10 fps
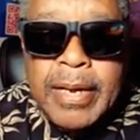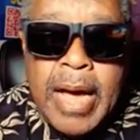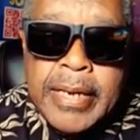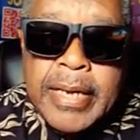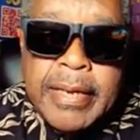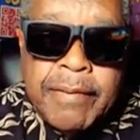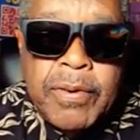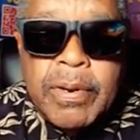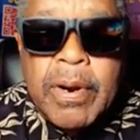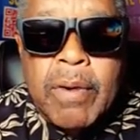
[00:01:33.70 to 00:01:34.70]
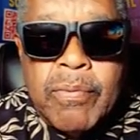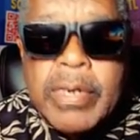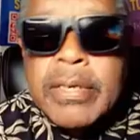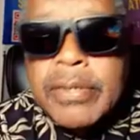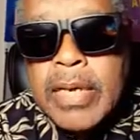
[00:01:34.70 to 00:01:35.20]
I can give you a
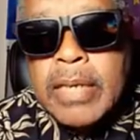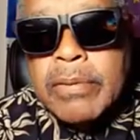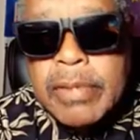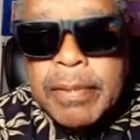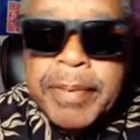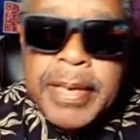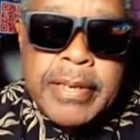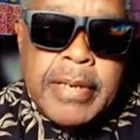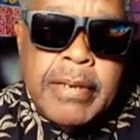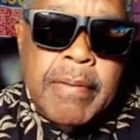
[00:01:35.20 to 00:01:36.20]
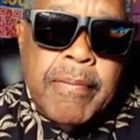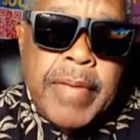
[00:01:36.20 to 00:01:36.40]
real St. Louis opinion.